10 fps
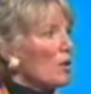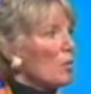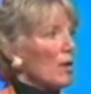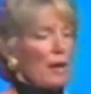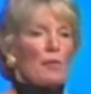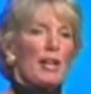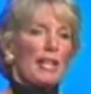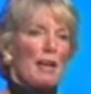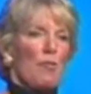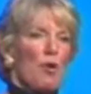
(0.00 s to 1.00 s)
Whenever I
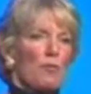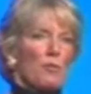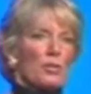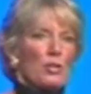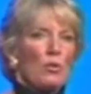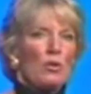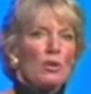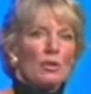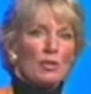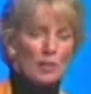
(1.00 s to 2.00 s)
came home from
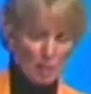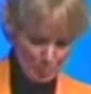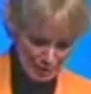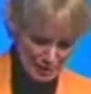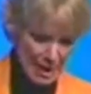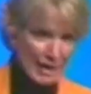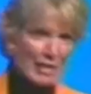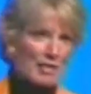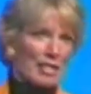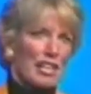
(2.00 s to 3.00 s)
school, she'd be
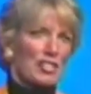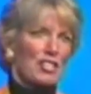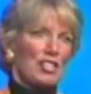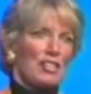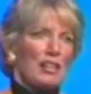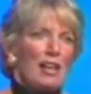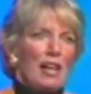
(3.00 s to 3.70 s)
standing in the kitchen